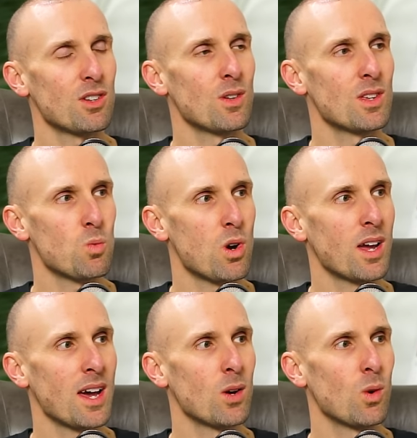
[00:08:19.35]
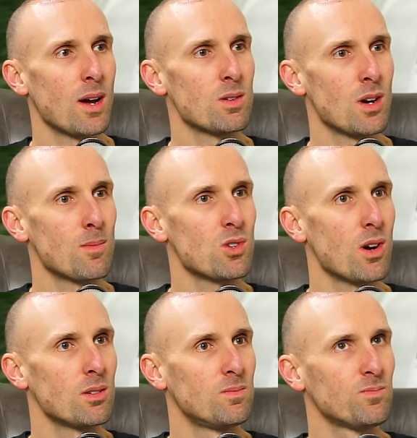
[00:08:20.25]
doing this 1K all-out time
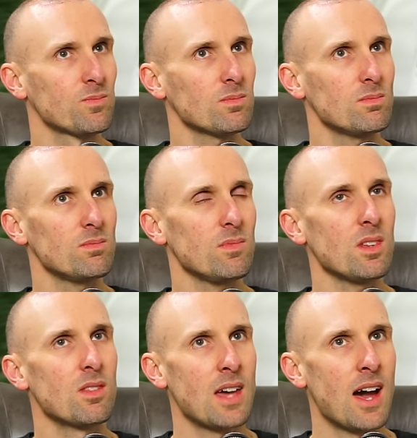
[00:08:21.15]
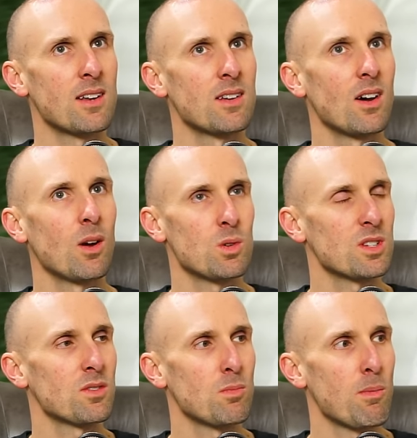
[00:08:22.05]
trial than I was
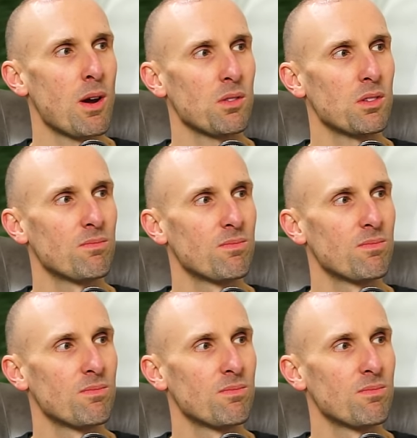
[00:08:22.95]
after my marathon.